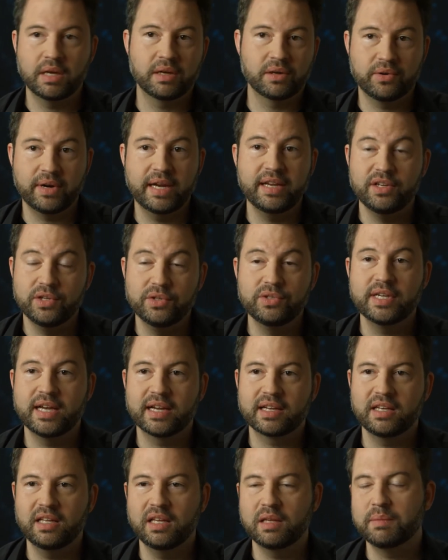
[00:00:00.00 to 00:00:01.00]
a great new
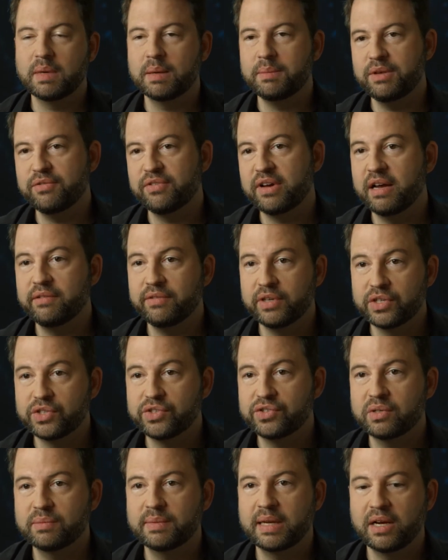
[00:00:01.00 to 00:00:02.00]
technique maybe 5
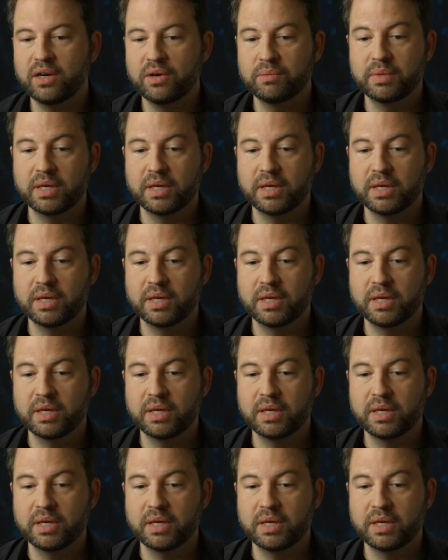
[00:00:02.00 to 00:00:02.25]
years from now,